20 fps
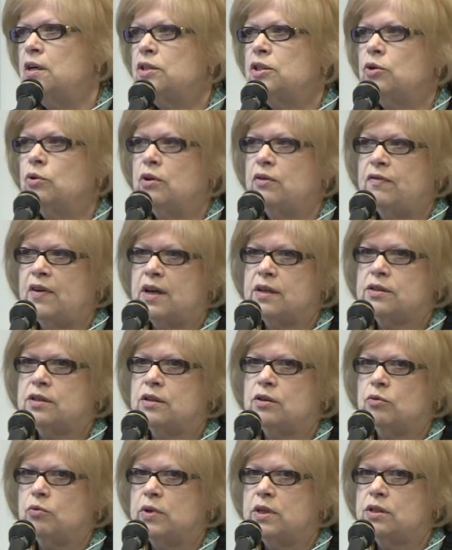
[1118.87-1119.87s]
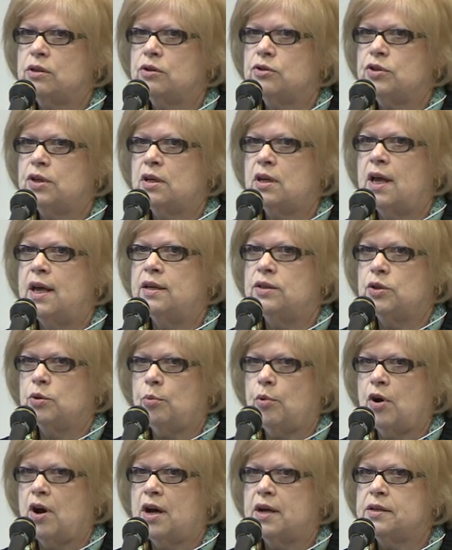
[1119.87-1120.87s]
to invest in the research
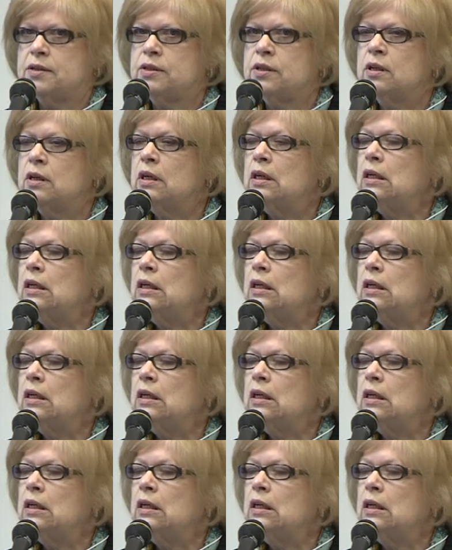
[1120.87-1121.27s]
enterprise